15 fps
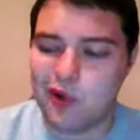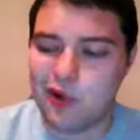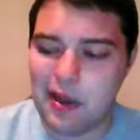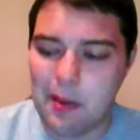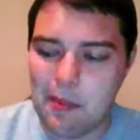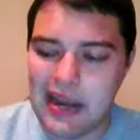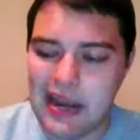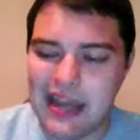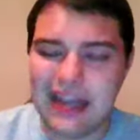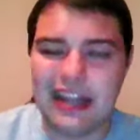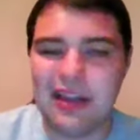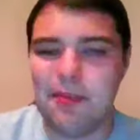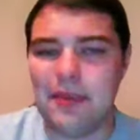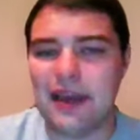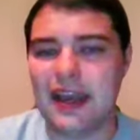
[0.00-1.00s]
with it being
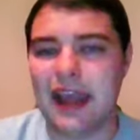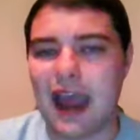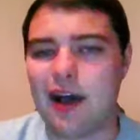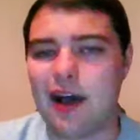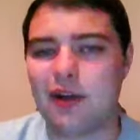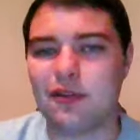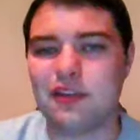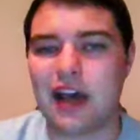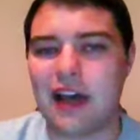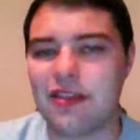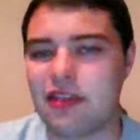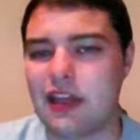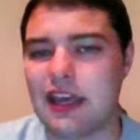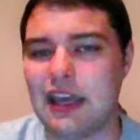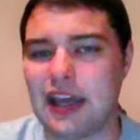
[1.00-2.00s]
in the big house, I
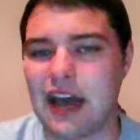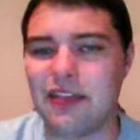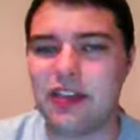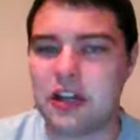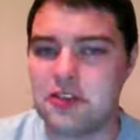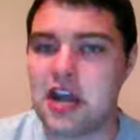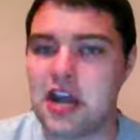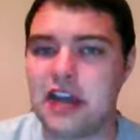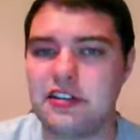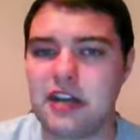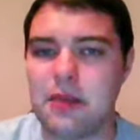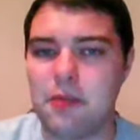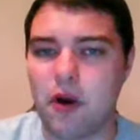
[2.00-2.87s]
think J.J.